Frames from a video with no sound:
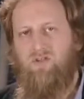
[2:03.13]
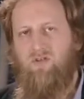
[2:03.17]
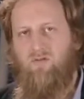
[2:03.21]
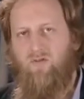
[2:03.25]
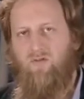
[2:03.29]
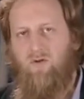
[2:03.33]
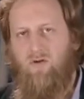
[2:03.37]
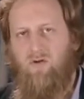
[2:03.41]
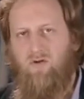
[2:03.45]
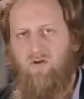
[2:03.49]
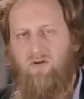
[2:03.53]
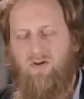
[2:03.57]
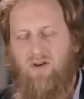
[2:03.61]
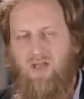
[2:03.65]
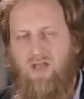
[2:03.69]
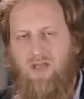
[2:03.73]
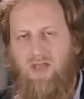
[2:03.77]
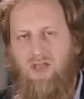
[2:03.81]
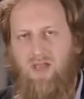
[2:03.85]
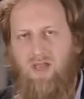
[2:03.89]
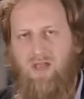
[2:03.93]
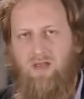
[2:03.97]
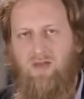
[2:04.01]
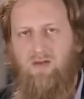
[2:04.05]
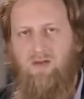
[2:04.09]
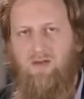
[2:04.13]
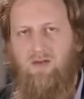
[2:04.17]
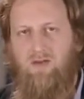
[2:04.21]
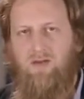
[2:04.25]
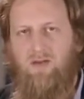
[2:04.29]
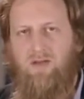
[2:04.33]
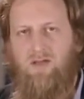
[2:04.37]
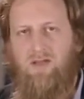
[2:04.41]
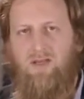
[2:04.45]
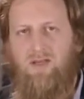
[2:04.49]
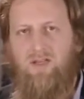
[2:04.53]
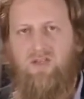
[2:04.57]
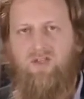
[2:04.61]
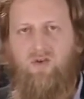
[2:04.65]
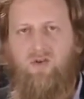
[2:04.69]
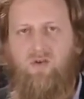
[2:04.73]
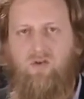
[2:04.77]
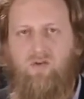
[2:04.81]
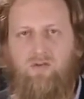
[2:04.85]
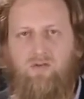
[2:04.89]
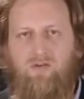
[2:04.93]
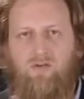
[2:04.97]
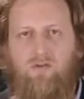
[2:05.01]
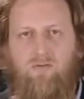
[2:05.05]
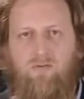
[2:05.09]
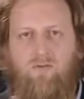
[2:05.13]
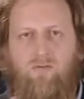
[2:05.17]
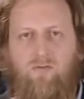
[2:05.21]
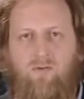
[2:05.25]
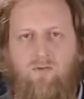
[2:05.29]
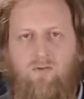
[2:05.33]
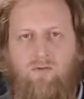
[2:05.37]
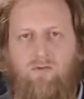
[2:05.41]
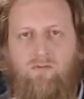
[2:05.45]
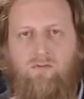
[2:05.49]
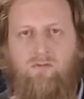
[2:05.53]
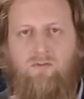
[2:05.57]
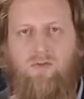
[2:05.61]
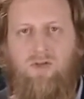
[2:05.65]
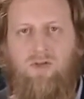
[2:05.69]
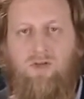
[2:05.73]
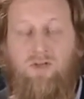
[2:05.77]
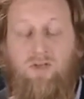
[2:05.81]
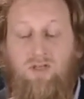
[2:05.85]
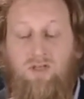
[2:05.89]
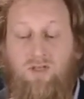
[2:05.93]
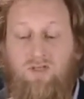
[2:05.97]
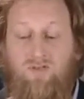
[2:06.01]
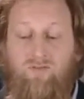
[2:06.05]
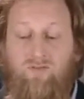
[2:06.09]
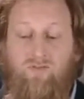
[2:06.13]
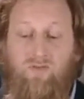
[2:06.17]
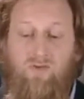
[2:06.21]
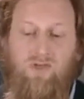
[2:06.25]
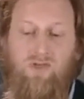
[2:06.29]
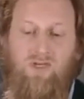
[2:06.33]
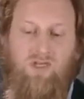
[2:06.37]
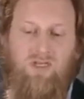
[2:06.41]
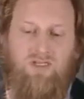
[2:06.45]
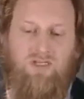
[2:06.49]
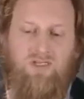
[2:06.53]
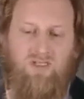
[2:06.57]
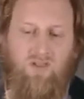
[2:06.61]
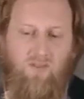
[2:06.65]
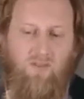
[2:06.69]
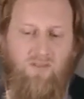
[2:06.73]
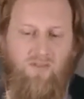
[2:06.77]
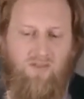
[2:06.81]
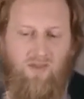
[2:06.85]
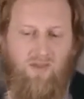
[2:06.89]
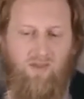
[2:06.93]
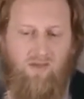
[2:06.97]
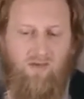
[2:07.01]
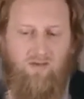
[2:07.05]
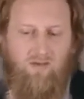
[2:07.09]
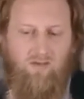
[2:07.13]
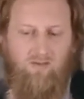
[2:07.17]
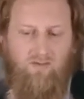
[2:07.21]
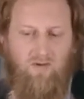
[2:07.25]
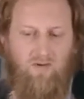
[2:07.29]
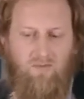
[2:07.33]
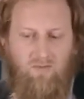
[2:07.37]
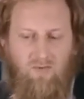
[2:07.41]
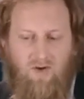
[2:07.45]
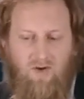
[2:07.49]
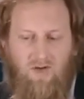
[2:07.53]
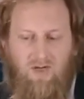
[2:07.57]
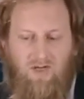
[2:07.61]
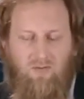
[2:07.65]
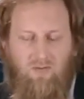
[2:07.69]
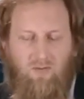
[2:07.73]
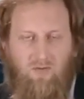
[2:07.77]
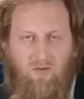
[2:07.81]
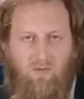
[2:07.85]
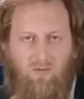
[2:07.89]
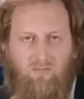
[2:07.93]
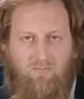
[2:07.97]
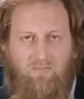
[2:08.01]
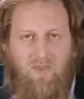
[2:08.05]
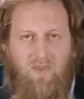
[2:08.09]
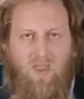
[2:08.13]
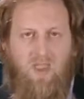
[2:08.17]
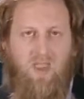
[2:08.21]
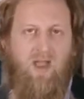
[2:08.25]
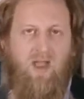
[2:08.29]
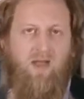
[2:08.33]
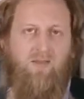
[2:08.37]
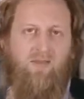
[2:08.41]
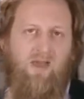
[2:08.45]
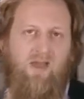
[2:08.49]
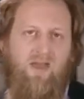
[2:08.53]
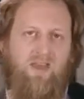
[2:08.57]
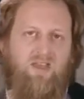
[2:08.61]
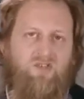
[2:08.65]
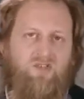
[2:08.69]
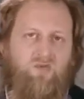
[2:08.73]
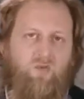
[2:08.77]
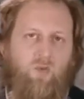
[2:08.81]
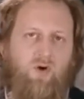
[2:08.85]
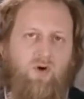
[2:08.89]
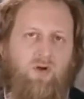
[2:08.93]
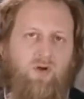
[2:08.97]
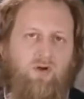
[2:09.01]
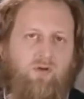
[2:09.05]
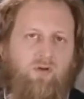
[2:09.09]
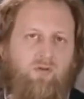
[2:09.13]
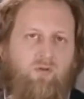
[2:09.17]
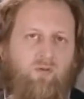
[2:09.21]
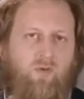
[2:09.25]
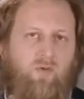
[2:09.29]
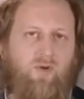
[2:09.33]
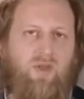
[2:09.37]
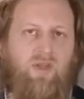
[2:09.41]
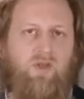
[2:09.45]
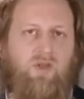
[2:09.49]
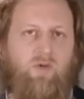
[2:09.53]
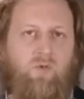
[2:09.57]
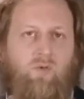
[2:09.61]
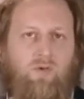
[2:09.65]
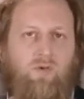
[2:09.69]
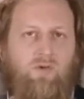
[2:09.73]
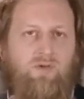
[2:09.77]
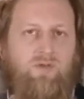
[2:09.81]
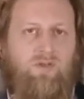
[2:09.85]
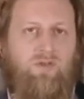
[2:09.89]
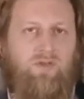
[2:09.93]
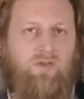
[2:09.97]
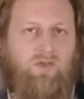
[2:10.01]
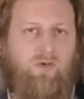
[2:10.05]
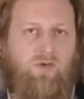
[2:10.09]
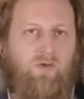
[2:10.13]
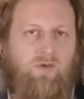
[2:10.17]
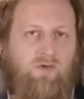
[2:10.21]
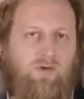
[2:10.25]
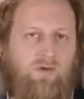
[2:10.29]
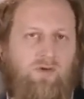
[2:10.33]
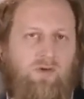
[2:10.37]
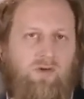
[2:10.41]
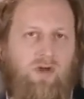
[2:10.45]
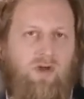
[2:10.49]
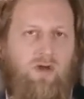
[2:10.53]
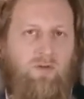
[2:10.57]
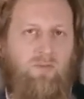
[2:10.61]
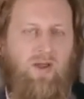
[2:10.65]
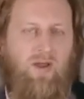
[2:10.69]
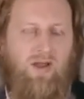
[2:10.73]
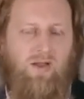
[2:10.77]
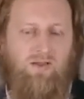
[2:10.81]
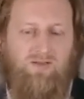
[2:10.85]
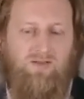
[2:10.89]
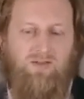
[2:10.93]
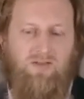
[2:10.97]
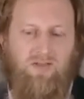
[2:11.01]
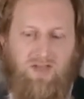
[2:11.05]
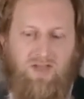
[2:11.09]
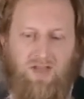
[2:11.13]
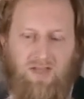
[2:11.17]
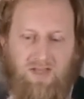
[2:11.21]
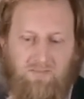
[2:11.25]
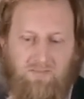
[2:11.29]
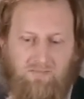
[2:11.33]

of the Qur'an in its oral form is really something remarkable. And that is what we want to talk about today.